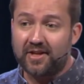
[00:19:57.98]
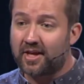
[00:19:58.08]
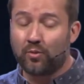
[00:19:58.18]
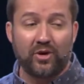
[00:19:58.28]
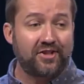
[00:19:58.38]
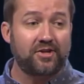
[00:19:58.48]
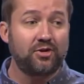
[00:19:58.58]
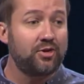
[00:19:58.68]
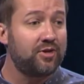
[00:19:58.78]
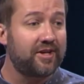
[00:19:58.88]
And we
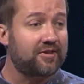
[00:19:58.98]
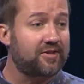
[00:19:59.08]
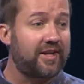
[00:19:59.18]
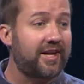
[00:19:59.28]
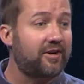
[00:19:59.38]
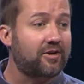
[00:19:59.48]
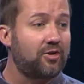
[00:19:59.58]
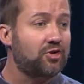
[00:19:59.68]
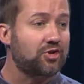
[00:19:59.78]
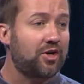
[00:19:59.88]
still do this today in our
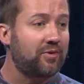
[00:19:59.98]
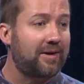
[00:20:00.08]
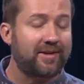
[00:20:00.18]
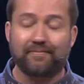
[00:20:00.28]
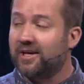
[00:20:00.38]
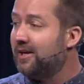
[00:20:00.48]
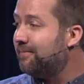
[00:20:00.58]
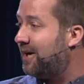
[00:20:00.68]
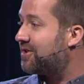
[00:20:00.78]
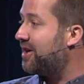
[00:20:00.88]
culture, don't we? I mean,
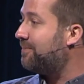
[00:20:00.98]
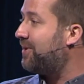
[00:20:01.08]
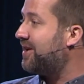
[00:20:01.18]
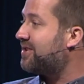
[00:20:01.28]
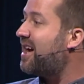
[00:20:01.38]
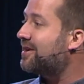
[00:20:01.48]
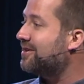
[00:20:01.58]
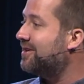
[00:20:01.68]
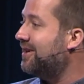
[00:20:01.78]
my son plays soccer